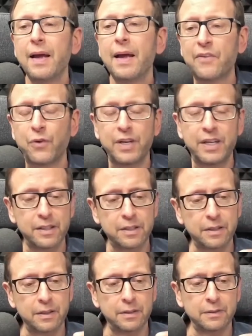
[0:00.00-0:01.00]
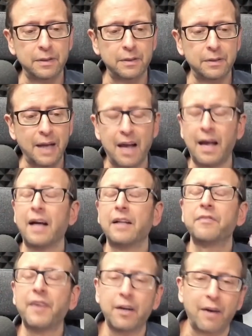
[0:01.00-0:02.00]
If we need to
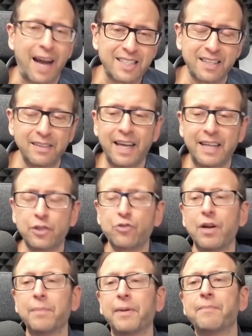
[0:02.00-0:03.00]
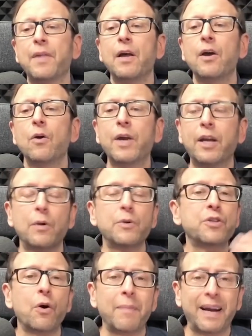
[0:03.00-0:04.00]
elevate or escalate the treatment, we could
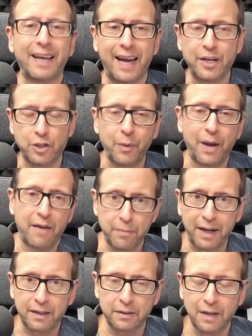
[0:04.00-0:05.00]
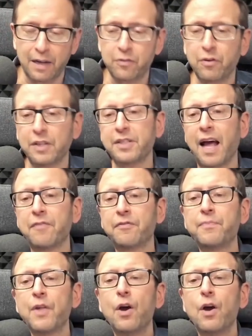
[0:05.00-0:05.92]
always go to medication. We have a medical doctor on staff.